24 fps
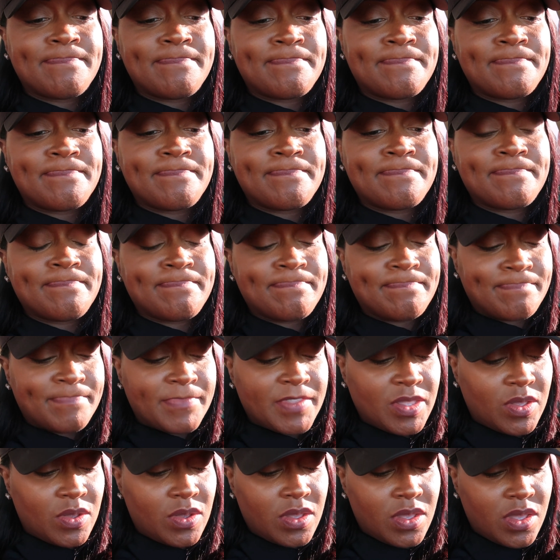
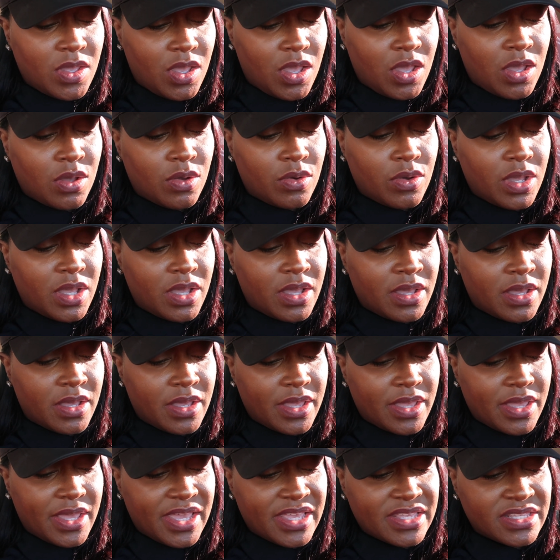Mm, oh, a
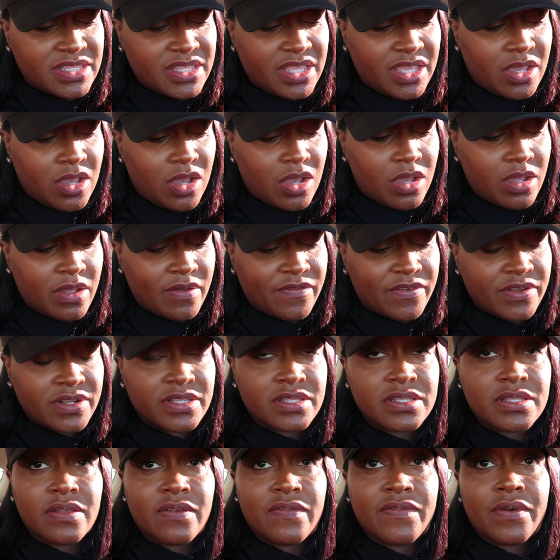SD card for
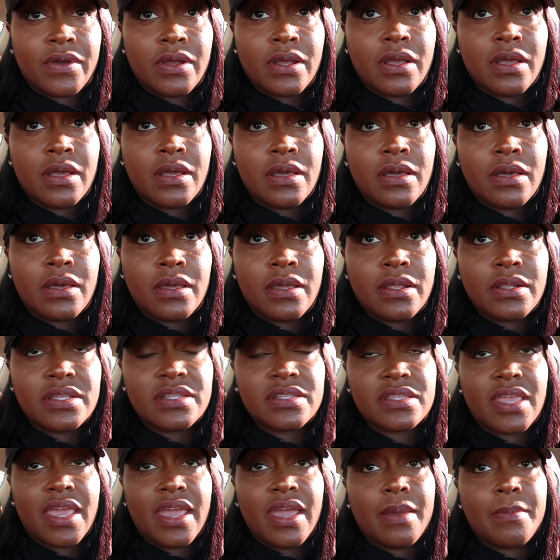this for uh,
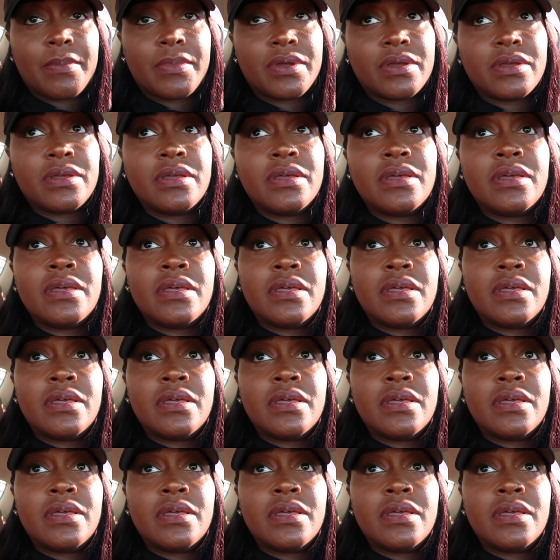this camera.